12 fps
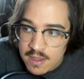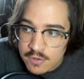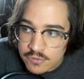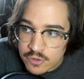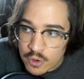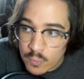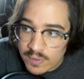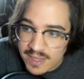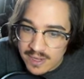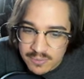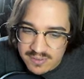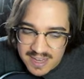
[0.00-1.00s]
So once
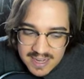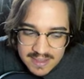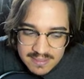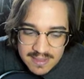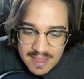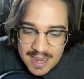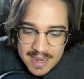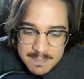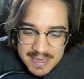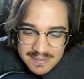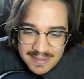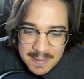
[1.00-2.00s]
I don't see anything, I
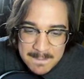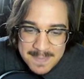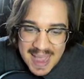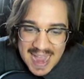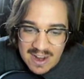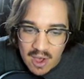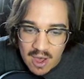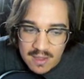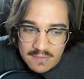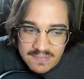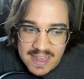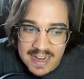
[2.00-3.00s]
immediately back
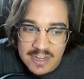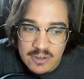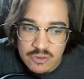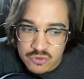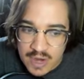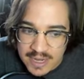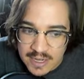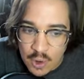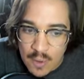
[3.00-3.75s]
off and I try to go